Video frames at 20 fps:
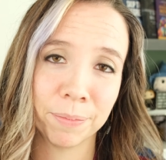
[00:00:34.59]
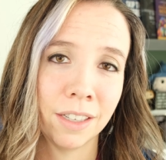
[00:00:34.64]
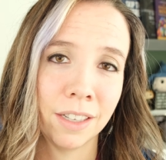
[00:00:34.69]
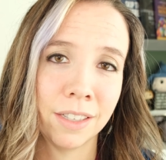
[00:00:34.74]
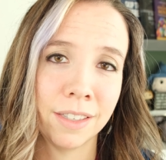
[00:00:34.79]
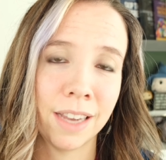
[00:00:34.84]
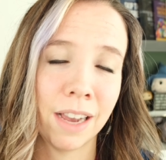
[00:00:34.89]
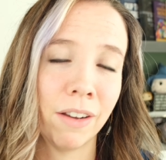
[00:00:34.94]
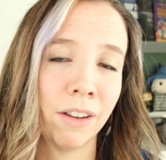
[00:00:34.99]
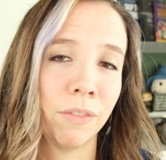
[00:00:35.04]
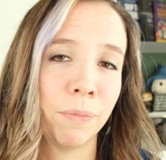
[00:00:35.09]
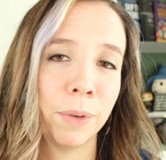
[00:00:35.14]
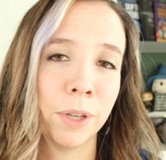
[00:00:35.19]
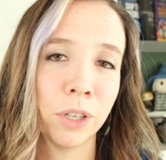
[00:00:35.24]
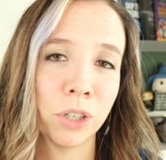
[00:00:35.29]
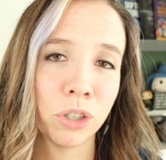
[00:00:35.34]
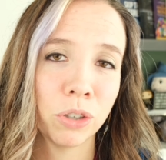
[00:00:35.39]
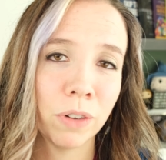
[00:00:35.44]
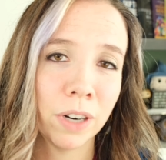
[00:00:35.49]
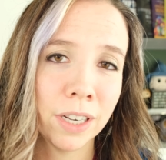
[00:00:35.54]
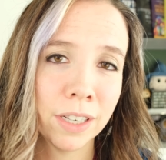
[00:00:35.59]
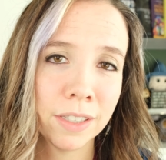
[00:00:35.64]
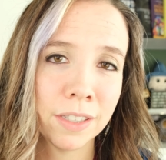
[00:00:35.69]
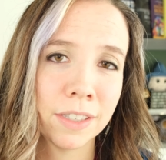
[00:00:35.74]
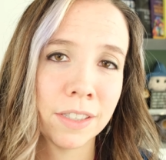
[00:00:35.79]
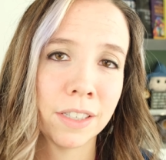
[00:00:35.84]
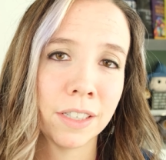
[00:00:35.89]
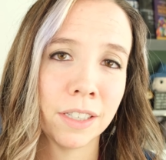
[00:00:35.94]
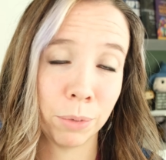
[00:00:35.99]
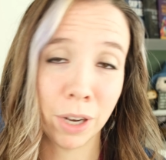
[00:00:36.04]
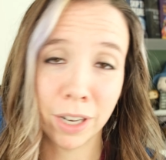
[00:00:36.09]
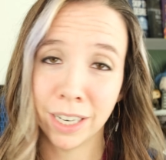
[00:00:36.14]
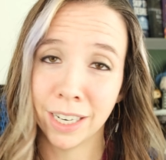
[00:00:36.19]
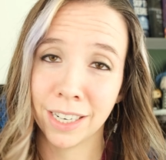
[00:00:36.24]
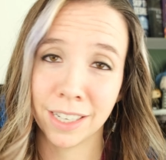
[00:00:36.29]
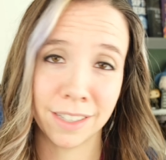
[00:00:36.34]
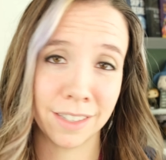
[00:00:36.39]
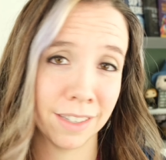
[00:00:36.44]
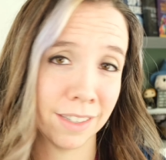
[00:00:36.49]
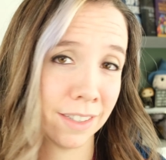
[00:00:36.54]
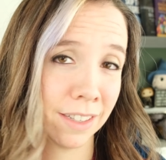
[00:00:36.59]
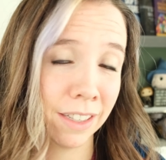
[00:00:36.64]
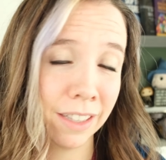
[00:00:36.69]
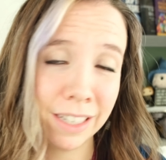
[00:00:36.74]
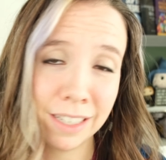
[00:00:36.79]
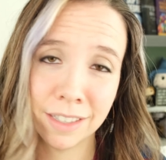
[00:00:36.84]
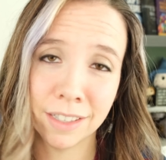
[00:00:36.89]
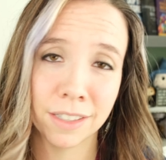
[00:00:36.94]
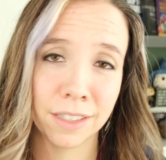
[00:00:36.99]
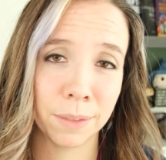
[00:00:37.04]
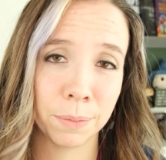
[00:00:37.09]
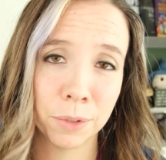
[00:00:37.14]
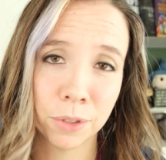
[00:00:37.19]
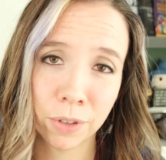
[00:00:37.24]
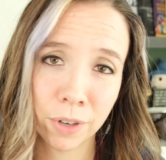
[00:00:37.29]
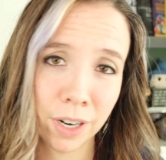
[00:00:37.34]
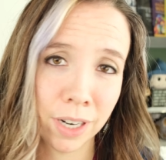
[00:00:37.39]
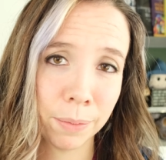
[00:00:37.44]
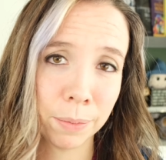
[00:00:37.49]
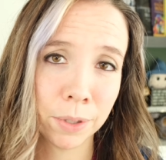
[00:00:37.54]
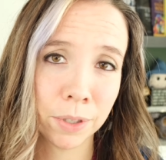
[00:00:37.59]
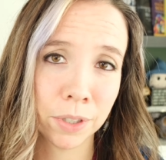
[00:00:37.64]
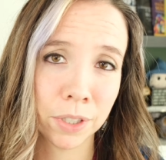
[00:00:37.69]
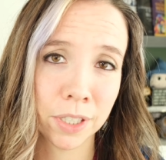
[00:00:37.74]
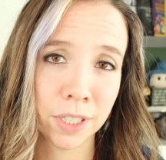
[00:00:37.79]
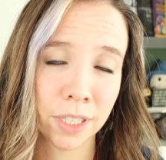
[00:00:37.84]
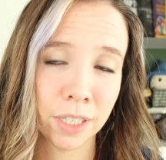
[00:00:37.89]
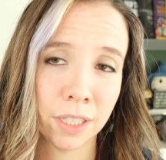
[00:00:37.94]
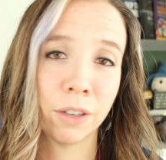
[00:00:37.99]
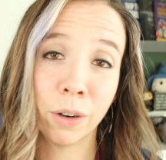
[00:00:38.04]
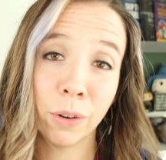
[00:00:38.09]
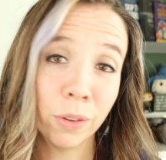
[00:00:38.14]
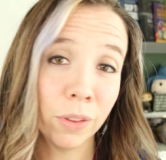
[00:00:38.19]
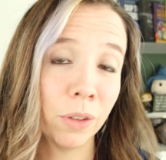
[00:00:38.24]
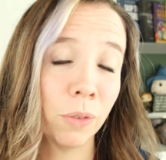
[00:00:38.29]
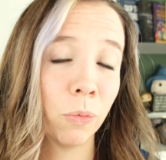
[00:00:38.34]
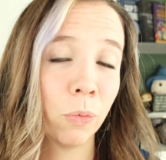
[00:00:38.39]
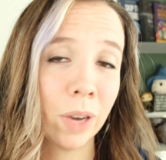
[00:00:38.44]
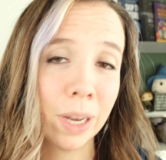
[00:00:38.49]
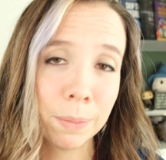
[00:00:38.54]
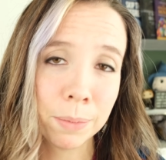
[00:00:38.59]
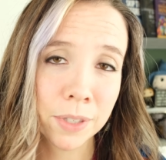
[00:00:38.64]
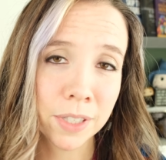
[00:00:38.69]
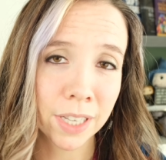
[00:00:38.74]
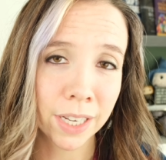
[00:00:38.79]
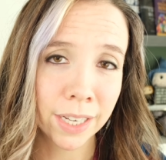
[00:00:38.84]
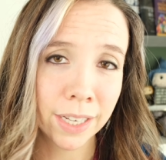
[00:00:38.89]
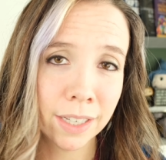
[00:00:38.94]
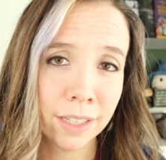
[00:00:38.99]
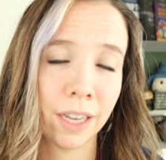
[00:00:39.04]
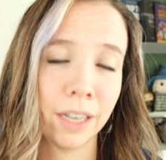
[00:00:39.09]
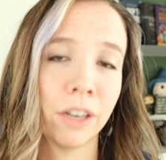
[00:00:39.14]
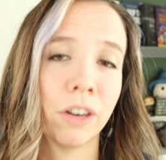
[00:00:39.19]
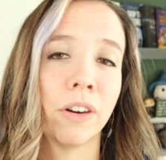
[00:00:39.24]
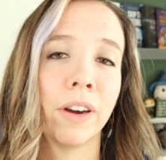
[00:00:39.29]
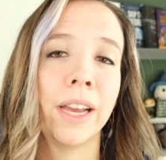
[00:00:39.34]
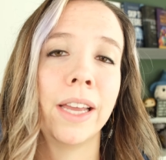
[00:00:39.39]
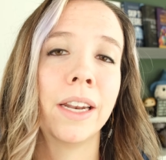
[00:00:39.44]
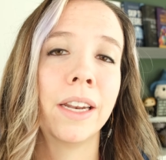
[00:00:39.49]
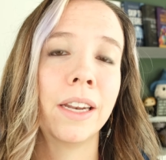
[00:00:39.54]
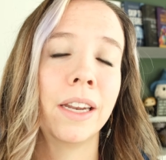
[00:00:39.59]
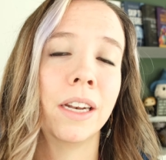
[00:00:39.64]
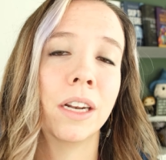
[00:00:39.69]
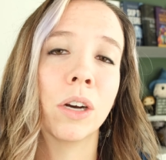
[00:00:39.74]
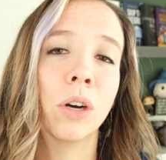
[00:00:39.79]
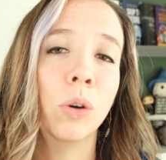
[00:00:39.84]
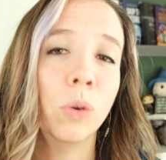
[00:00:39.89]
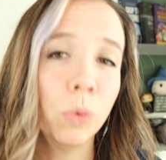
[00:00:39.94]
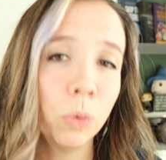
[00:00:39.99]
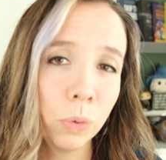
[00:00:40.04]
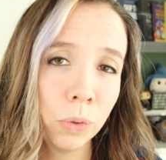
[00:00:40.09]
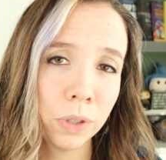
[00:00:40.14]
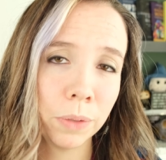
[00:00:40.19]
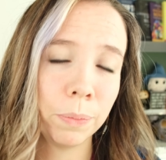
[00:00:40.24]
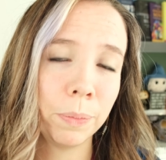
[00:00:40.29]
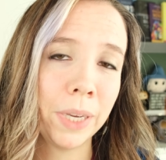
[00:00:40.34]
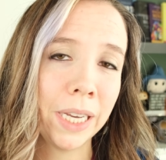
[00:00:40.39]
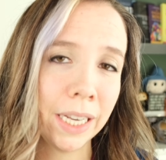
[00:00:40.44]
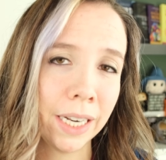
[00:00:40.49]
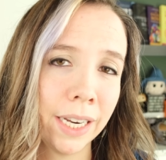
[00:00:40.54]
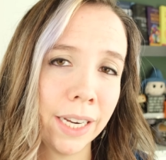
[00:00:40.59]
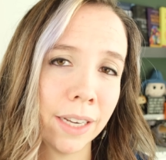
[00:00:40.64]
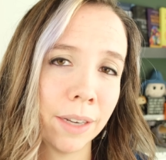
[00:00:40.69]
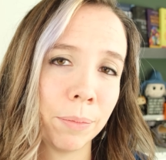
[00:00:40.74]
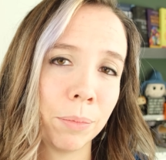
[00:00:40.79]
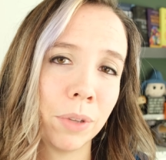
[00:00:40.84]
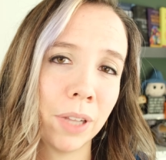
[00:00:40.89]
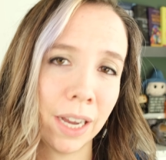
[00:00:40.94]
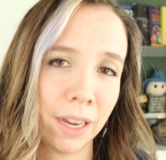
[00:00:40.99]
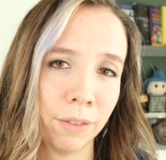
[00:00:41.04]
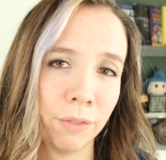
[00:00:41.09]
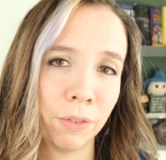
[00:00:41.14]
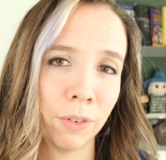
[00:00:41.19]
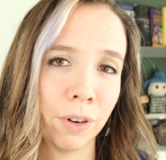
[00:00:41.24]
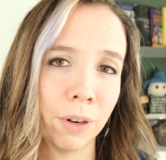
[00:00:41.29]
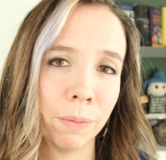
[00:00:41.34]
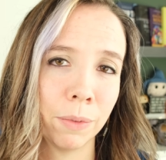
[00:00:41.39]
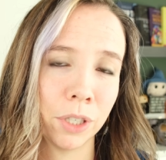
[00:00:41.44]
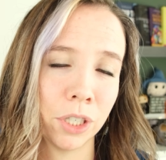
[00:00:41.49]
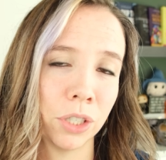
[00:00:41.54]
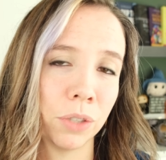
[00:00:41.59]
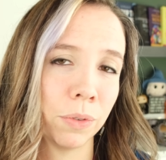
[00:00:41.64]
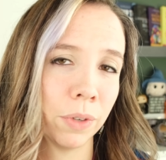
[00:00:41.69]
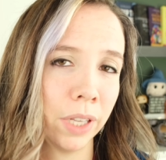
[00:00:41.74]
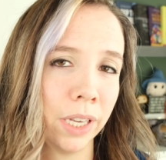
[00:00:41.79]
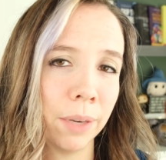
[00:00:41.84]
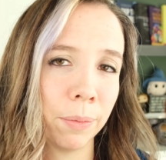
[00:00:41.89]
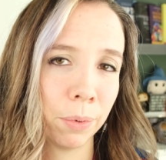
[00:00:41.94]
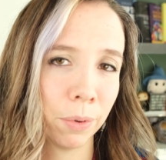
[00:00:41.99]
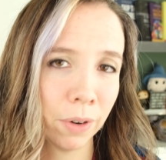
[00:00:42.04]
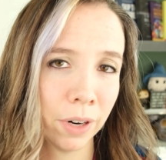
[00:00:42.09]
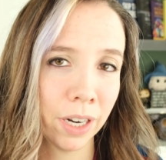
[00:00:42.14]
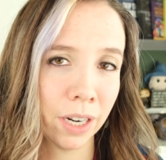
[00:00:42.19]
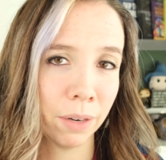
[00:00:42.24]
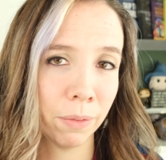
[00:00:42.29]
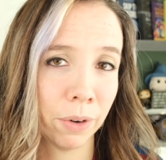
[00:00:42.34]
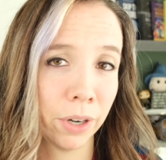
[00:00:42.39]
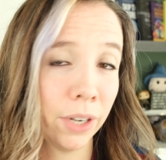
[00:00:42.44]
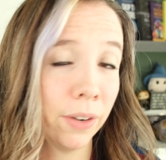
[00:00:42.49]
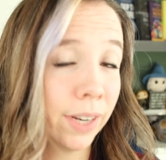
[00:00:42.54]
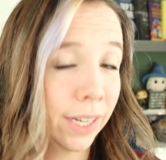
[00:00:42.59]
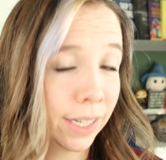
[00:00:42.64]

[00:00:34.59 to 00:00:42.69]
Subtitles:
It's how I've built trust, brought in consistent leads and subscribers, grown the website, and created an owned media platform, which is really important, where you